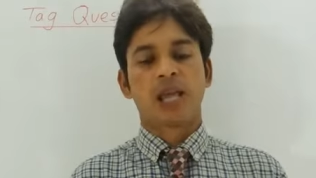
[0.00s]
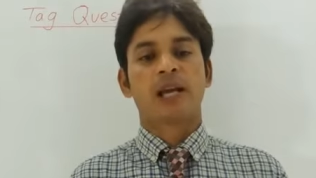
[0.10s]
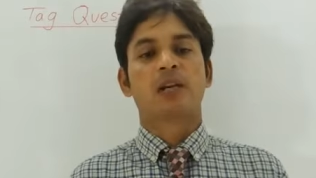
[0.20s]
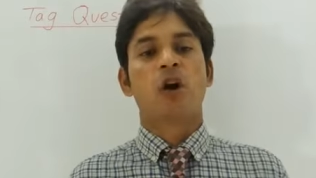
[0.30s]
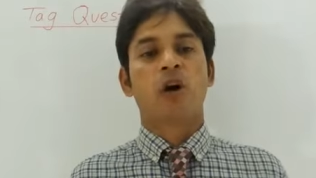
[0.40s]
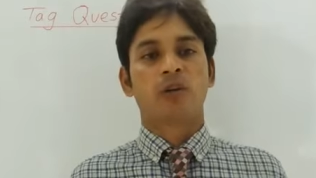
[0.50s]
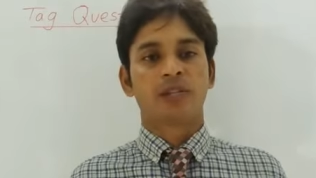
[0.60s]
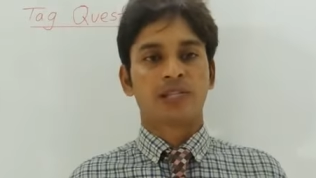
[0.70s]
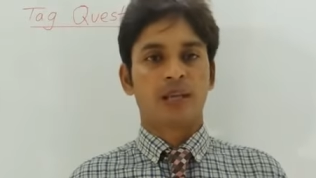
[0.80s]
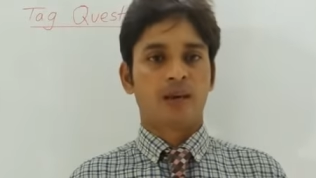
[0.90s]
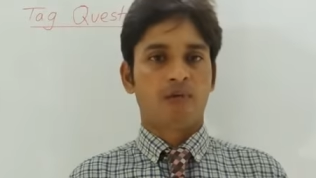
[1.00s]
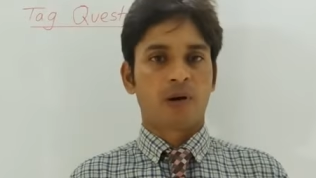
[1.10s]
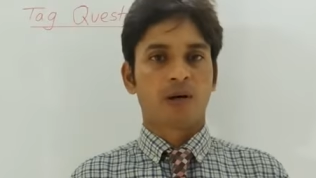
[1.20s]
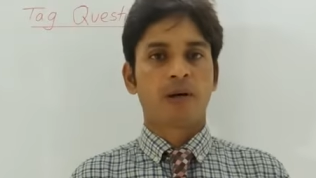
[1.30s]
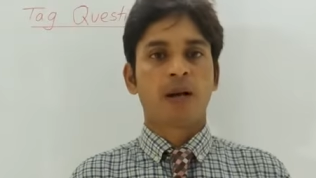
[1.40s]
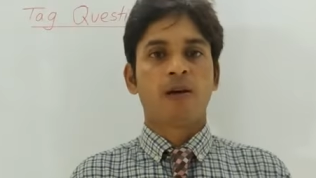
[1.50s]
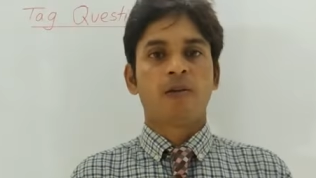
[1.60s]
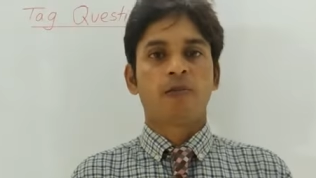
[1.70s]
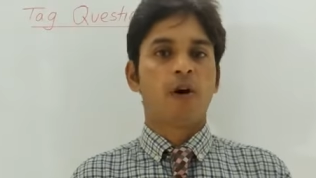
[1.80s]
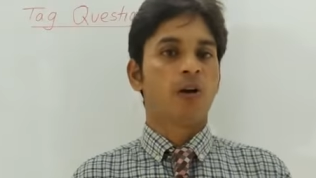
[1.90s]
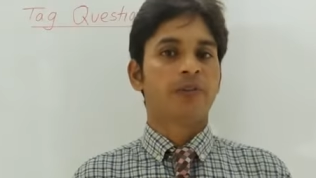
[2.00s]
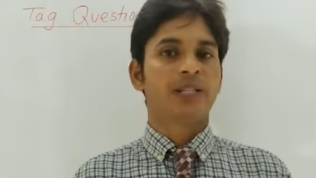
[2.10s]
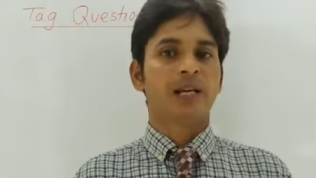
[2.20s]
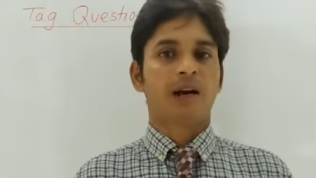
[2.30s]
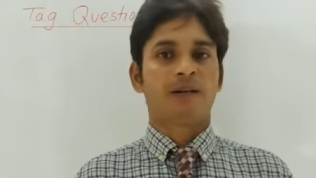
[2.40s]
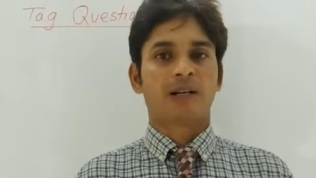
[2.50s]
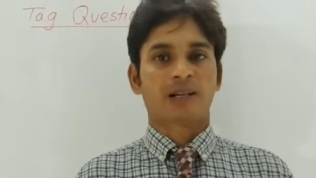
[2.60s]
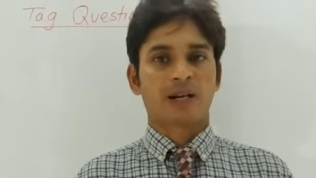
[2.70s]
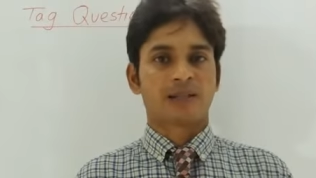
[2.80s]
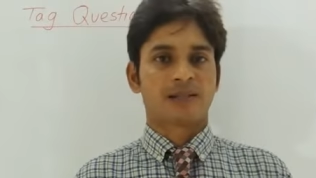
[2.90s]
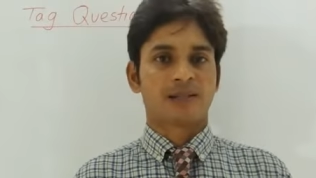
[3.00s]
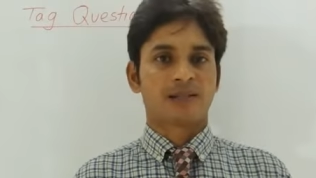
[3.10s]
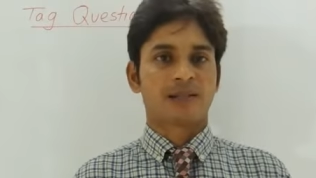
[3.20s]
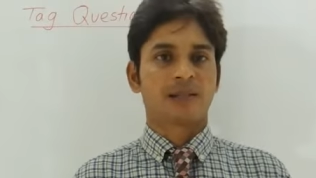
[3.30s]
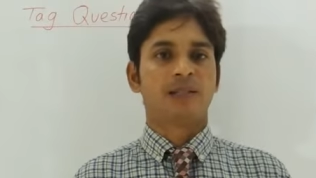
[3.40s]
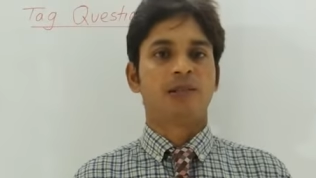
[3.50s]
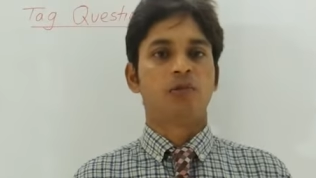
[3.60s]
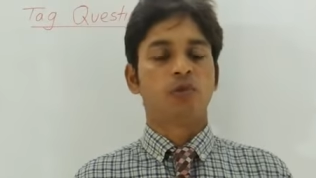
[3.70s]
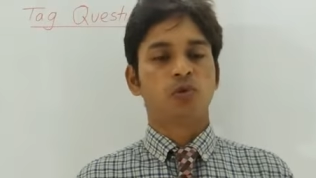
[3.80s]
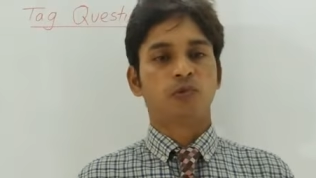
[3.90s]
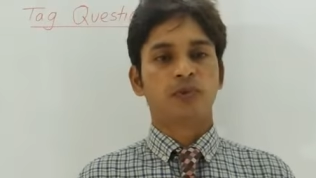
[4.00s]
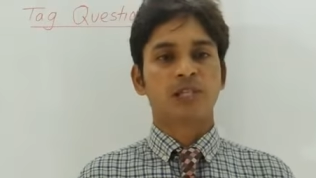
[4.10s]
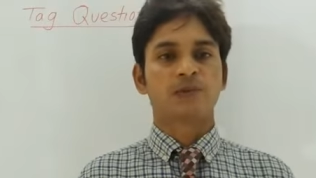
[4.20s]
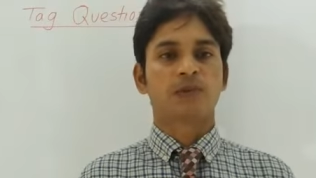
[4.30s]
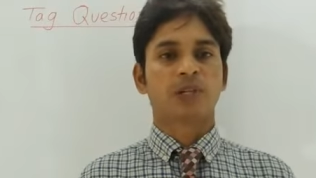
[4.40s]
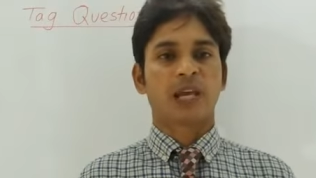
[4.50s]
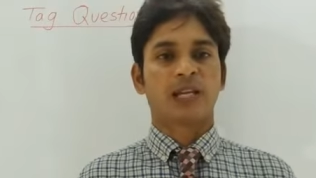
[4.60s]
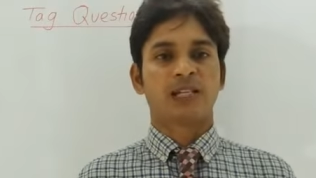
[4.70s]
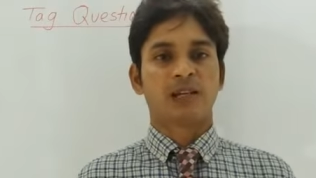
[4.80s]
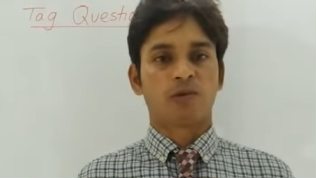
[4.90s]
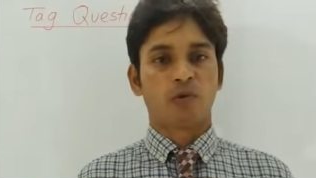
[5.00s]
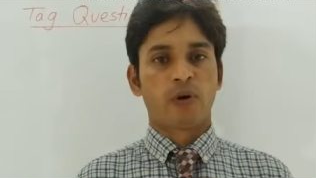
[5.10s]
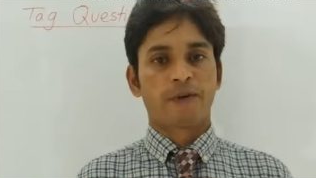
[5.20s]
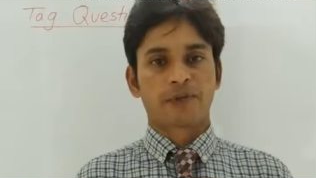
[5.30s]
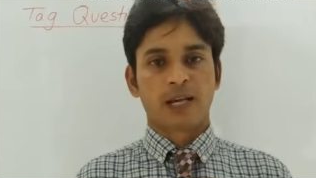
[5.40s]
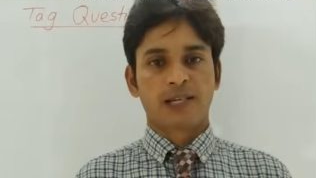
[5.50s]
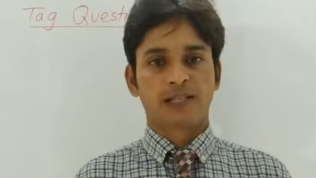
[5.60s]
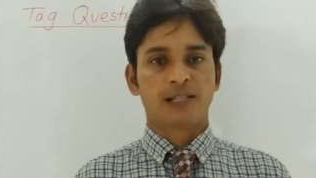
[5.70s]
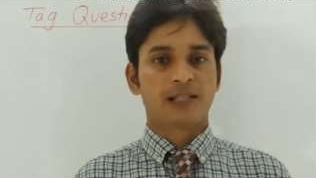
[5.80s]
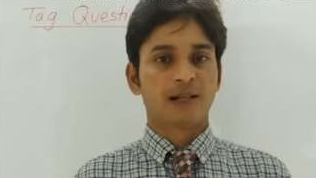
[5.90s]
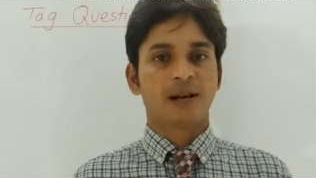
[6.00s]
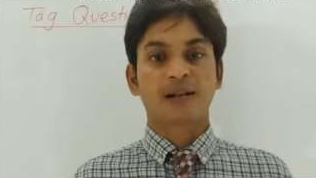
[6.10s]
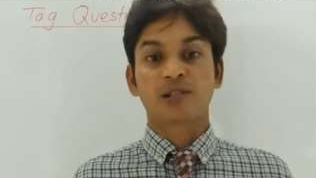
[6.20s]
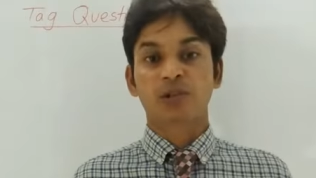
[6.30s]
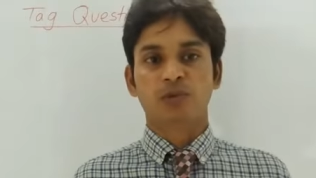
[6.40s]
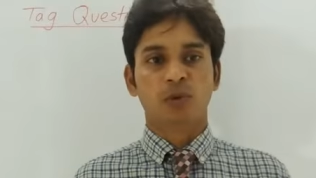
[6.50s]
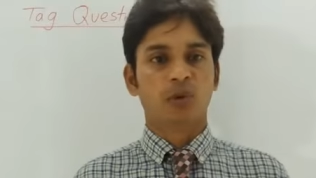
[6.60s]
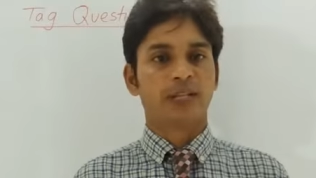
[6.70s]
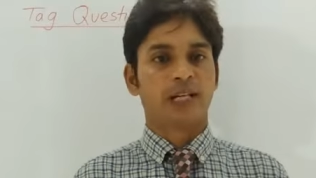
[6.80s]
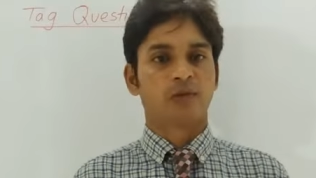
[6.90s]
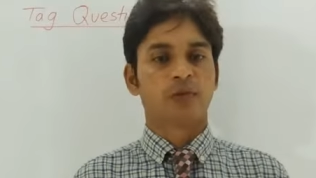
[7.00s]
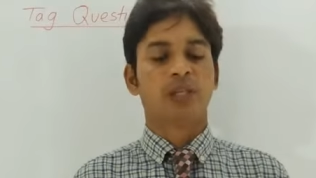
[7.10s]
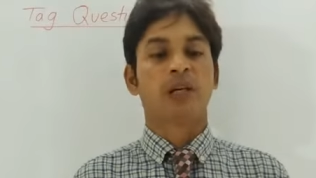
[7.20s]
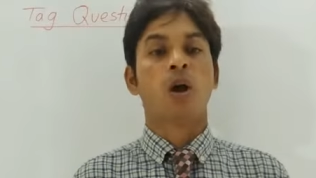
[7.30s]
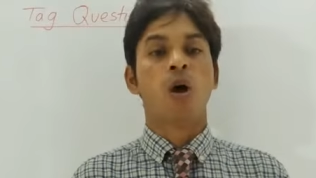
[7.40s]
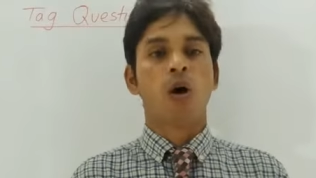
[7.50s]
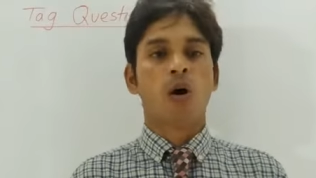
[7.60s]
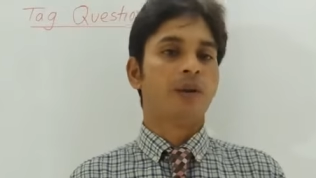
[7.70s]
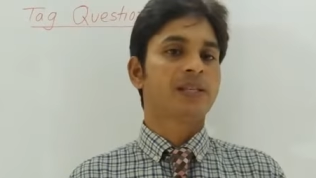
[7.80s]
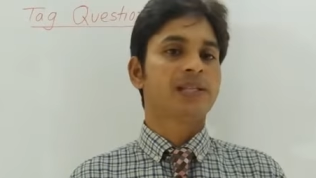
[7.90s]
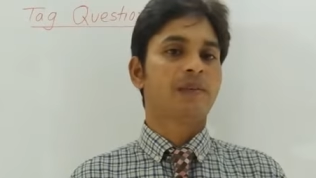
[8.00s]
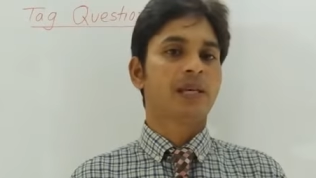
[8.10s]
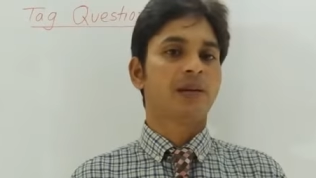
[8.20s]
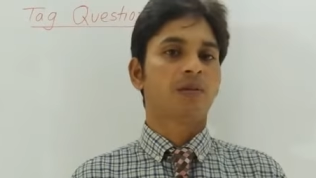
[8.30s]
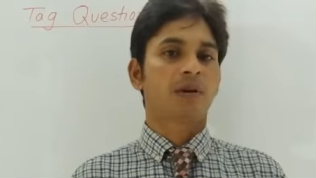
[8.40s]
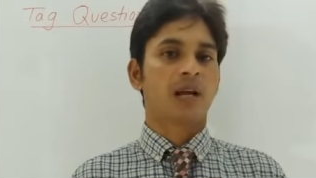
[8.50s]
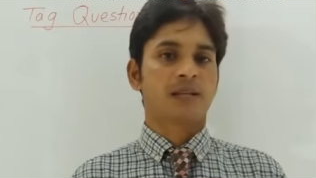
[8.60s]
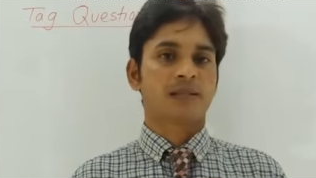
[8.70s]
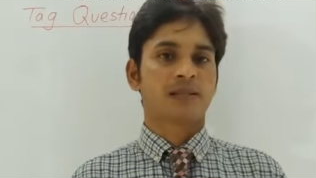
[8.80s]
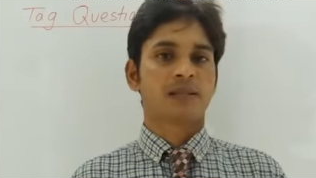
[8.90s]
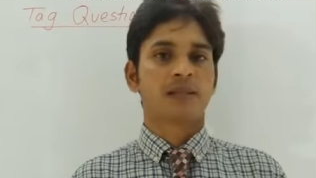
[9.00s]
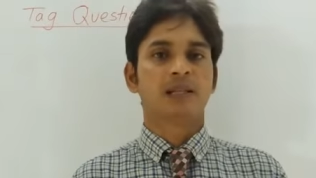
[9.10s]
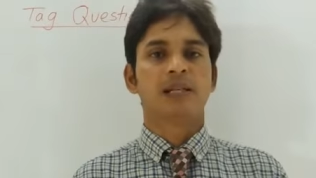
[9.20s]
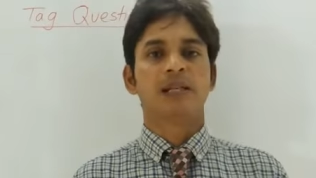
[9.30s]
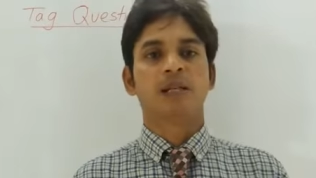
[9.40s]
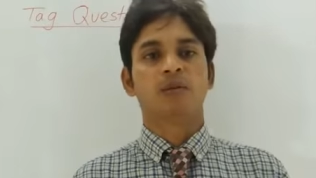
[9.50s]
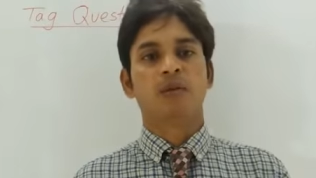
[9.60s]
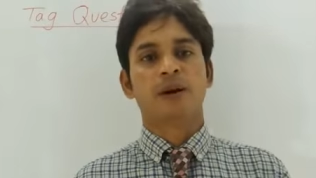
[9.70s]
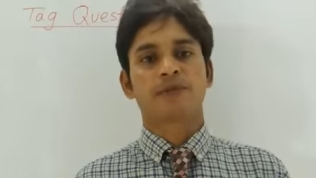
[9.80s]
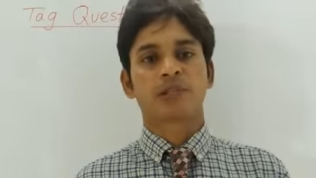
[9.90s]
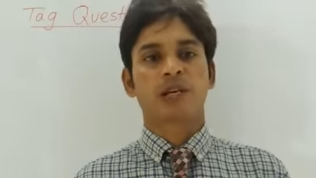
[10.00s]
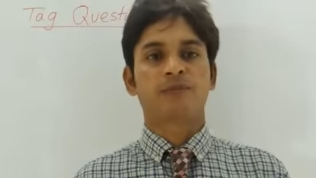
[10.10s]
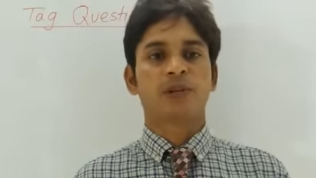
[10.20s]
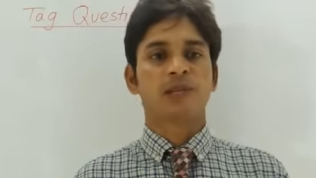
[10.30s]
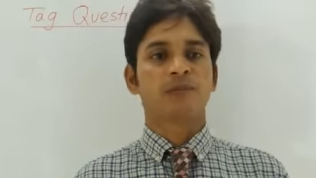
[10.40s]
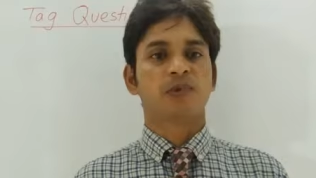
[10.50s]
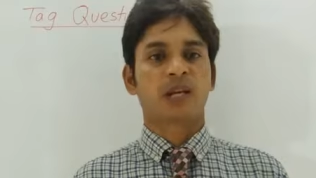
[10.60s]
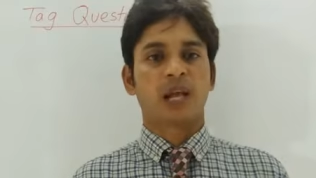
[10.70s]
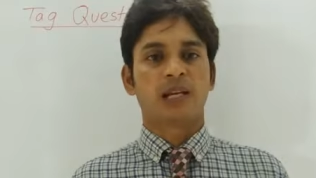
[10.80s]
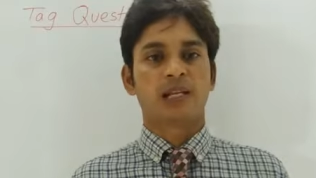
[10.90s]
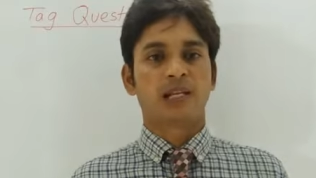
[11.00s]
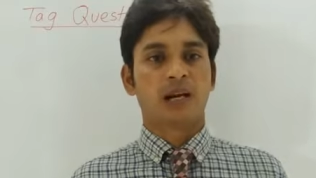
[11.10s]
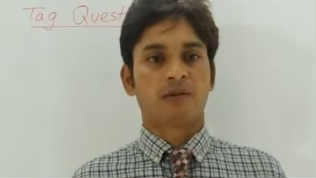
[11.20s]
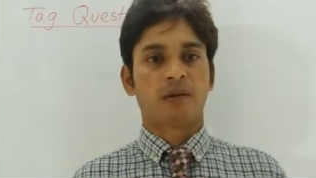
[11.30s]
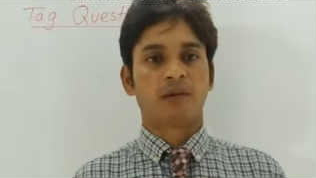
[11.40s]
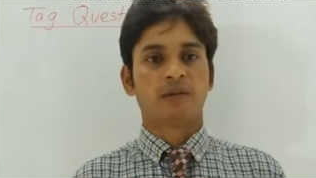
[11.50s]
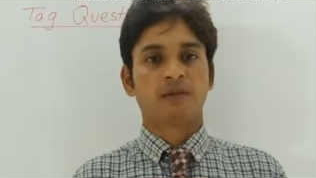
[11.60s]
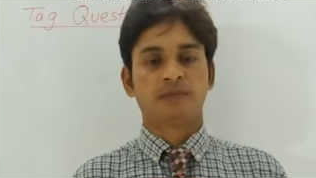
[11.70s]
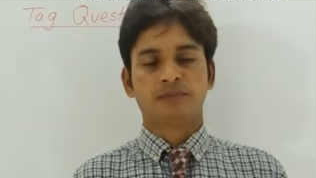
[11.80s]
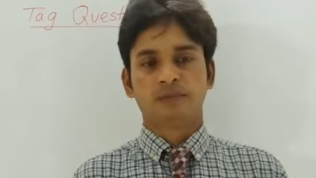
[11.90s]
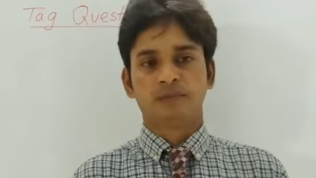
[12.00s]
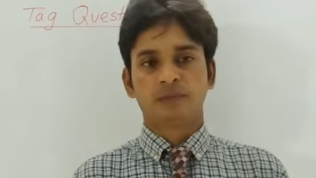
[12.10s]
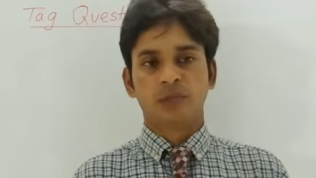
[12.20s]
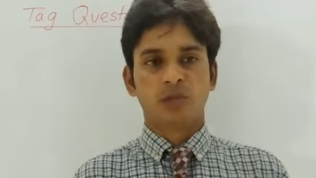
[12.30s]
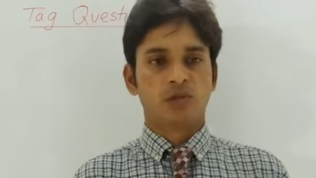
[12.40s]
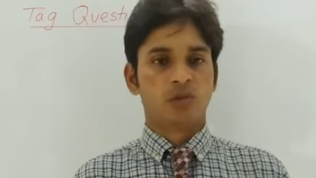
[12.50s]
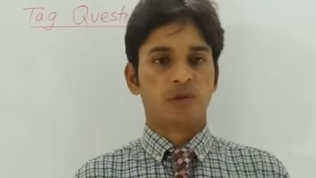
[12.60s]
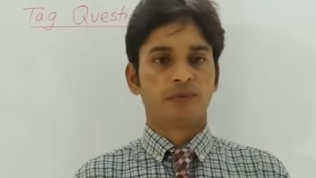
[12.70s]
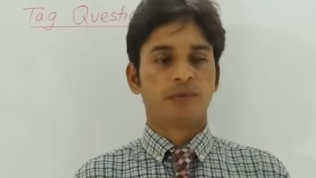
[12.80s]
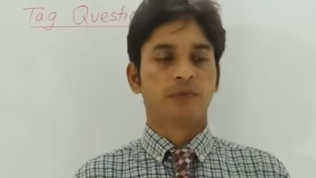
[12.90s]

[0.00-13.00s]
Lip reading: And always you are following our classes in YouTube, Facebook, and in our website. Dear learners, you know that we are always giving you class in website, Facebook, and in our YouTube.